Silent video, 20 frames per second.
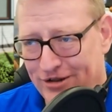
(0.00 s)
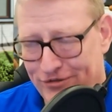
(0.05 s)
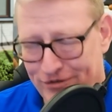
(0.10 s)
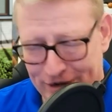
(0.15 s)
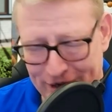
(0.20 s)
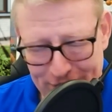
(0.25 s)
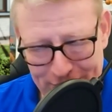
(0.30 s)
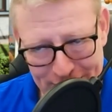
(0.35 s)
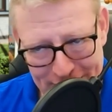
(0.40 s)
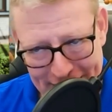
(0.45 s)

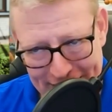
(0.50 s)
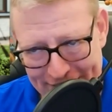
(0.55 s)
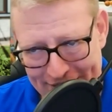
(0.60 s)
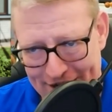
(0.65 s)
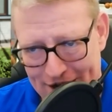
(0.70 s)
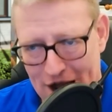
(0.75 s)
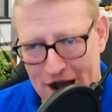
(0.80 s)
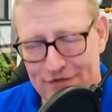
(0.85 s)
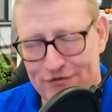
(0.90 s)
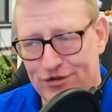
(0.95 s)
frequently that
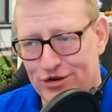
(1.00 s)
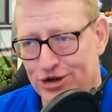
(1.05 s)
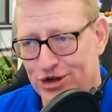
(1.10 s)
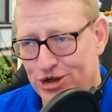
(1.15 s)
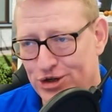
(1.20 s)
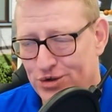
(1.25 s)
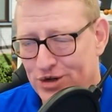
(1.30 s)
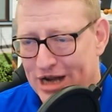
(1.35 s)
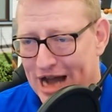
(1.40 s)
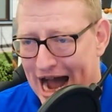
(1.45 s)
offer
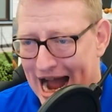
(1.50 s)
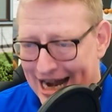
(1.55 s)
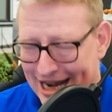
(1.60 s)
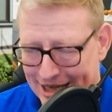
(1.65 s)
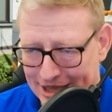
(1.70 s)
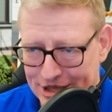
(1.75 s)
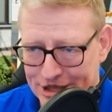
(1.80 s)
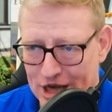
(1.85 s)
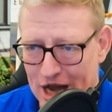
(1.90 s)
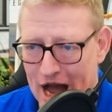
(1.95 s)
new
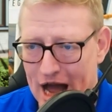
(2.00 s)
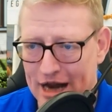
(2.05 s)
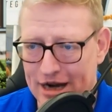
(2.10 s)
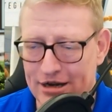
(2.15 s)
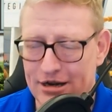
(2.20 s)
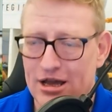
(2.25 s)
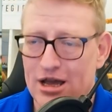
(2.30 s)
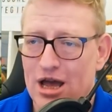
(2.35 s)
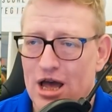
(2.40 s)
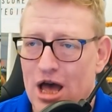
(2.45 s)
guidance on
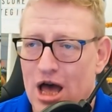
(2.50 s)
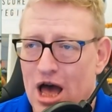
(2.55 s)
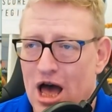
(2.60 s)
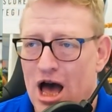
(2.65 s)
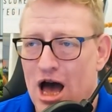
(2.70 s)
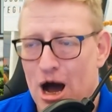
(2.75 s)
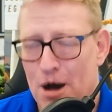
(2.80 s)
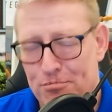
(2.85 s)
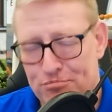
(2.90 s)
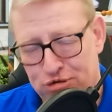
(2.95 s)

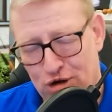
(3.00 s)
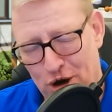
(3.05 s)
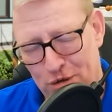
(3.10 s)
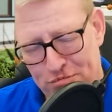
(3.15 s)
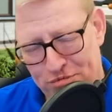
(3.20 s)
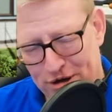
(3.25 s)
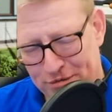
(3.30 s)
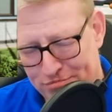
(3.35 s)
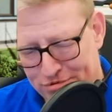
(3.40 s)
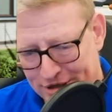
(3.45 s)

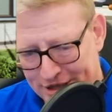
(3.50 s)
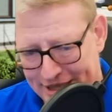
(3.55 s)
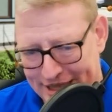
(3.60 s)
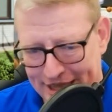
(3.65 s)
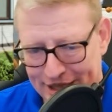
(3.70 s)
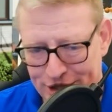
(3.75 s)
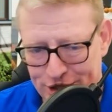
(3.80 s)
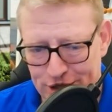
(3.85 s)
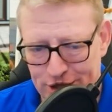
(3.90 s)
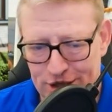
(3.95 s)
appropriate
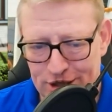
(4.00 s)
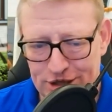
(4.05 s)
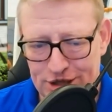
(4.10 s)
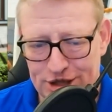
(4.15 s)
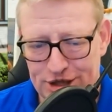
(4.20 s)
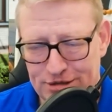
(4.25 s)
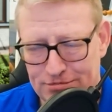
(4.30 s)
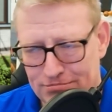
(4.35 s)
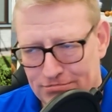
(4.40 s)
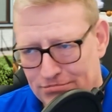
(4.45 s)

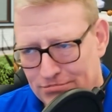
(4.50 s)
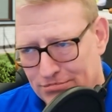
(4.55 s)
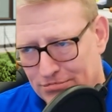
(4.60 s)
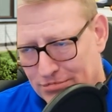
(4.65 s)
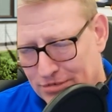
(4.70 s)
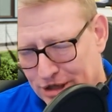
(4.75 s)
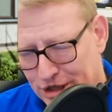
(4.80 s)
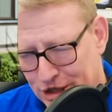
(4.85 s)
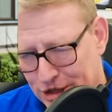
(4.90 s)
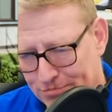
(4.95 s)
procedures,
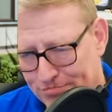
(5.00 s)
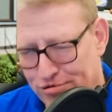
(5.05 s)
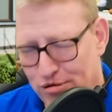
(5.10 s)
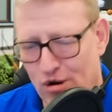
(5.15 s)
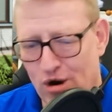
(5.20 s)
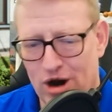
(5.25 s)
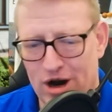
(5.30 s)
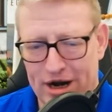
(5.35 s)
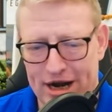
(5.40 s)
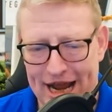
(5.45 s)

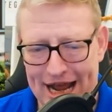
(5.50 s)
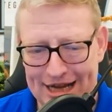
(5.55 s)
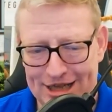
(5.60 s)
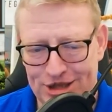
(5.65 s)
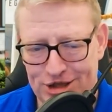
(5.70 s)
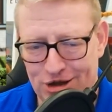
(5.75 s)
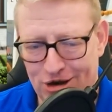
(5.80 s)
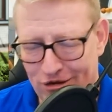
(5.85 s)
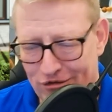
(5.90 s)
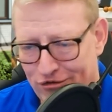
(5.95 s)
support, and
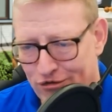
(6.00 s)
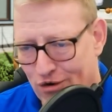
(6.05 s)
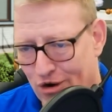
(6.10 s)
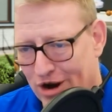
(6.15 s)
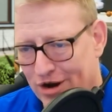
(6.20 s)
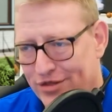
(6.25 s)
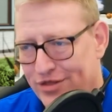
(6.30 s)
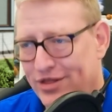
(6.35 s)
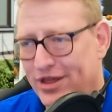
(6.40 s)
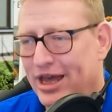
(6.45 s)
so
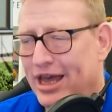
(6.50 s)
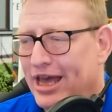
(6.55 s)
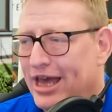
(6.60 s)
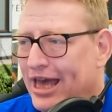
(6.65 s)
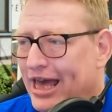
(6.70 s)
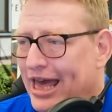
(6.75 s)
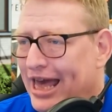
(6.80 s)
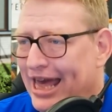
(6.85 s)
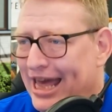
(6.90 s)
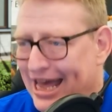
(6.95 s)
forth.
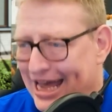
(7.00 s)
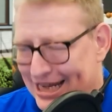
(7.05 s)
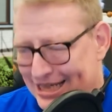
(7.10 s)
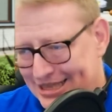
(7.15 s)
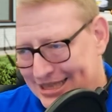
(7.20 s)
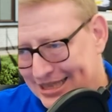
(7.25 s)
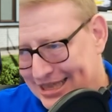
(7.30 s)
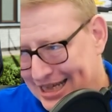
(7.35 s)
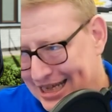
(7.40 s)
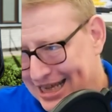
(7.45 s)

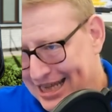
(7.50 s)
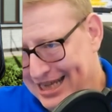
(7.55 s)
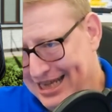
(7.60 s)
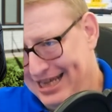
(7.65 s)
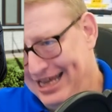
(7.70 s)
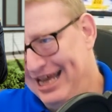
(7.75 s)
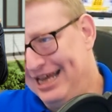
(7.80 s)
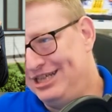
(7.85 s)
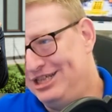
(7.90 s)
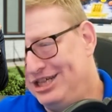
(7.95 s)
It's
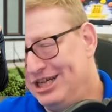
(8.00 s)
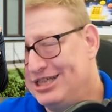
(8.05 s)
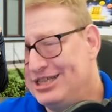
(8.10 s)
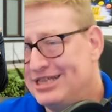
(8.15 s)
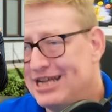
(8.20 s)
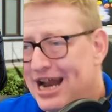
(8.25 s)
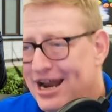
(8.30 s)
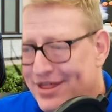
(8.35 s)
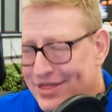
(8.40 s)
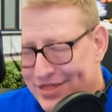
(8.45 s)
just
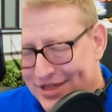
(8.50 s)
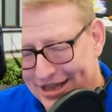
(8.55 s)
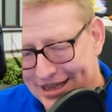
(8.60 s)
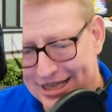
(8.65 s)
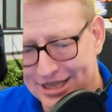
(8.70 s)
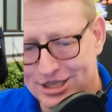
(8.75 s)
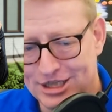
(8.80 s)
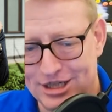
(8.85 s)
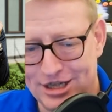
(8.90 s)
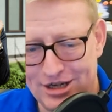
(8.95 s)
not a thing
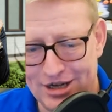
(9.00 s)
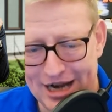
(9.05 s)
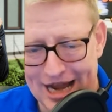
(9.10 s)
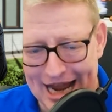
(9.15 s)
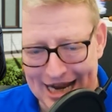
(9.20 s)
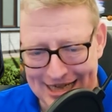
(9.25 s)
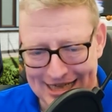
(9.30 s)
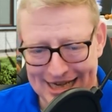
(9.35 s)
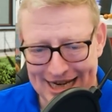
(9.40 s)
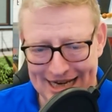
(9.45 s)
that's a good
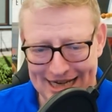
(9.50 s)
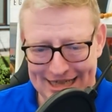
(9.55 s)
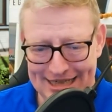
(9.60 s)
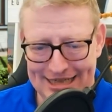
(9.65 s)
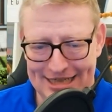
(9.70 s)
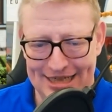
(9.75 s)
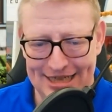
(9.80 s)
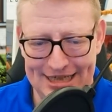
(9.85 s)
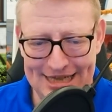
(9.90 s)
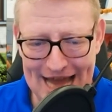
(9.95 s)
idea
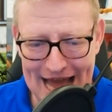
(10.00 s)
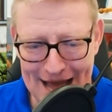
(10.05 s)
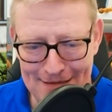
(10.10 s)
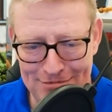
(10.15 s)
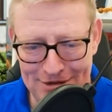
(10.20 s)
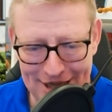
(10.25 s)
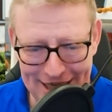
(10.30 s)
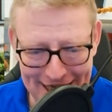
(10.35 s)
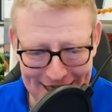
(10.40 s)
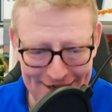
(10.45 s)
to
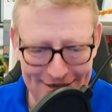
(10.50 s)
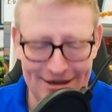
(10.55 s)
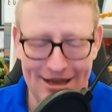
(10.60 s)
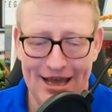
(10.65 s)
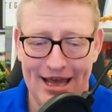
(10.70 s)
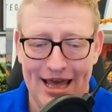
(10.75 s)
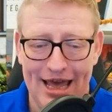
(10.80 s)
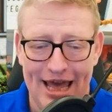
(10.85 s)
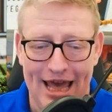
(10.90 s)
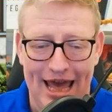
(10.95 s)
dabble in,
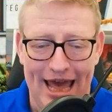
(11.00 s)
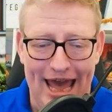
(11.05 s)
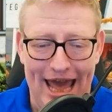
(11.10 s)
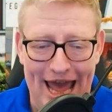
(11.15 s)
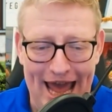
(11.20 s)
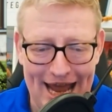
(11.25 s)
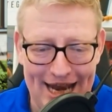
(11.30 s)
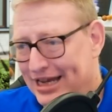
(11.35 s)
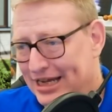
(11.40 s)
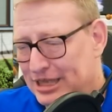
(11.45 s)

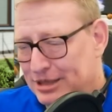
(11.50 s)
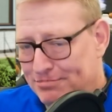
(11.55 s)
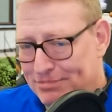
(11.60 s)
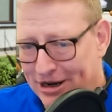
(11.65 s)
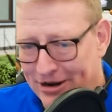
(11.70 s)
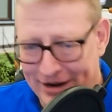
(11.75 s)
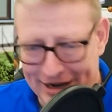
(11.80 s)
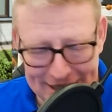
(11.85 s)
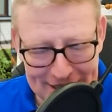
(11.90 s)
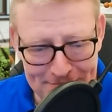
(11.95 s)
and
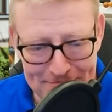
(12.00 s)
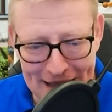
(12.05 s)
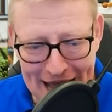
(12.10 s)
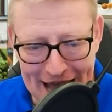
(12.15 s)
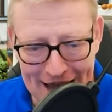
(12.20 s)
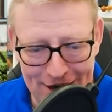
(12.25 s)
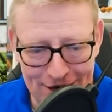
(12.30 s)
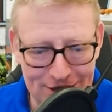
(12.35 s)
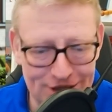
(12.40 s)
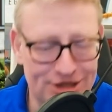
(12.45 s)
experience
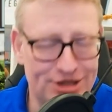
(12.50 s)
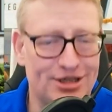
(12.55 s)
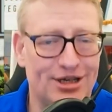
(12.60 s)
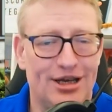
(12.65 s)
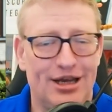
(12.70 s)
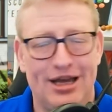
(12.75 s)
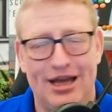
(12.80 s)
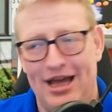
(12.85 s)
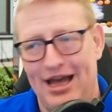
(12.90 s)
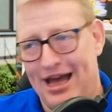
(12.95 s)
matters.
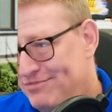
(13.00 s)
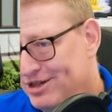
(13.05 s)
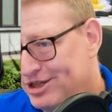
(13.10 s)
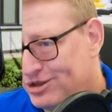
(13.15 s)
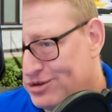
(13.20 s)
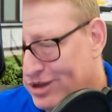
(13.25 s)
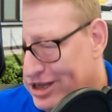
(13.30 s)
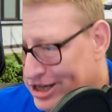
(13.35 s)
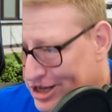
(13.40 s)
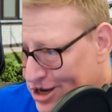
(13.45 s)
There's
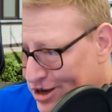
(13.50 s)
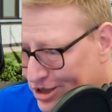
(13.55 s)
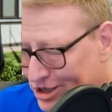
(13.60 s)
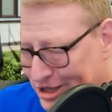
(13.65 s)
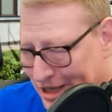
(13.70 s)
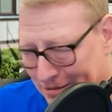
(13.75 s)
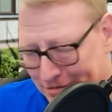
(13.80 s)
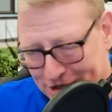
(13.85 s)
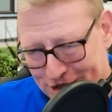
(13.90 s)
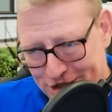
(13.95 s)
really no
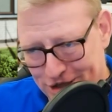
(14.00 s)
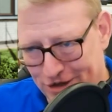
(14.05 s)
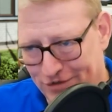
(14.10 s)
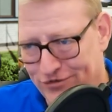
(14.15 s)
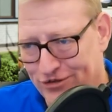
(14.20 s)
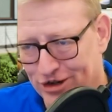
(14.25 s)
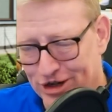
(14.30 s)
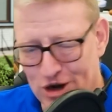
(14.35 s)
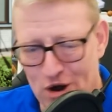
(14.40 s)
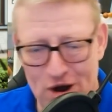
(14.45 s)
substitute
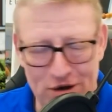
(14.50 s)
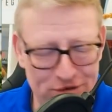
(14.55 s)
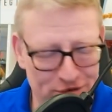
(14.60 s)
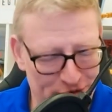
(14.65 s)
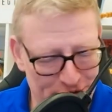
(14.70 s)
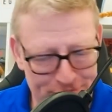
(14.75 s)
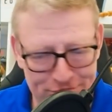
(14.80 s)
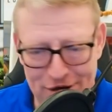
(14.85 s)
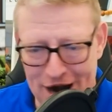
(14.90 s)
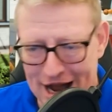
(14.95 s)
for going through
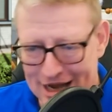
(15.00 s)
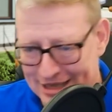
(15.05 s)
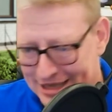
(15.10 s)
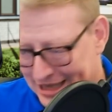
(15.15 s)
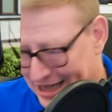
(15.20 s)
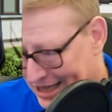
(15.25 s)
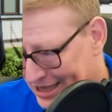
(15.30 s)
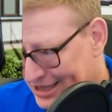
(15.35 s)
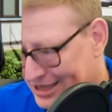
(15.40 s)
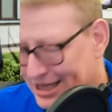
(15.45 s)
the
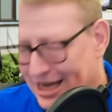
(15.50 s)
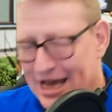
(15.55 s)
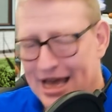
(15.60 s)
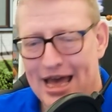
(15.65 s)
process,